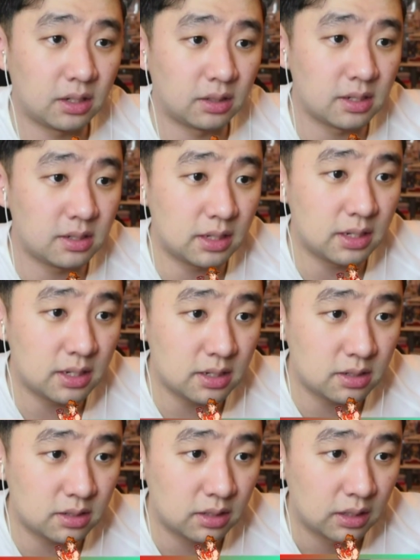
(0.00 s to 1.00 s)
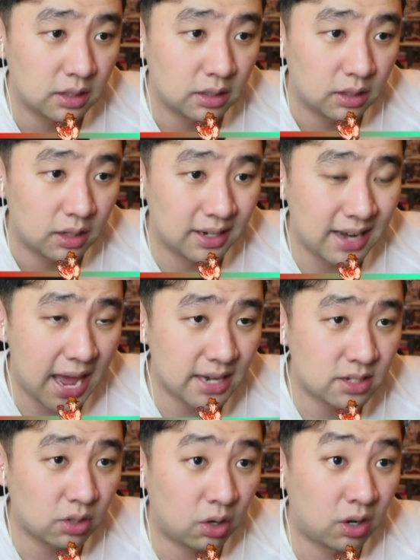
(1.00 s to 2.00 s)
This is an
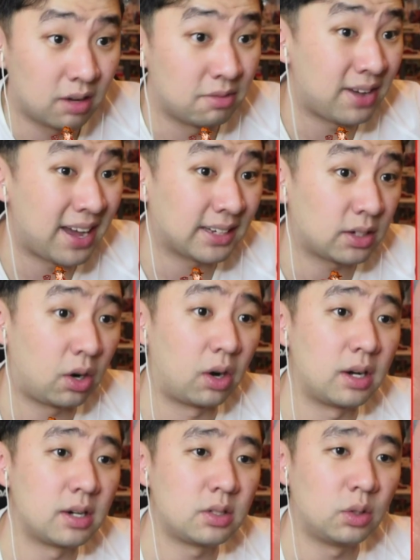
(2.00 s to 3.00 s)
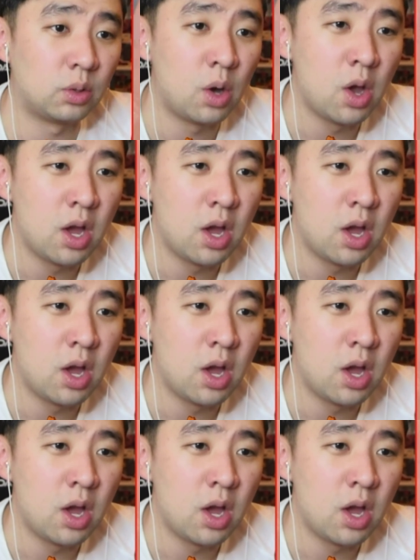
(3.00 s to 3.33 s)
SR event card, so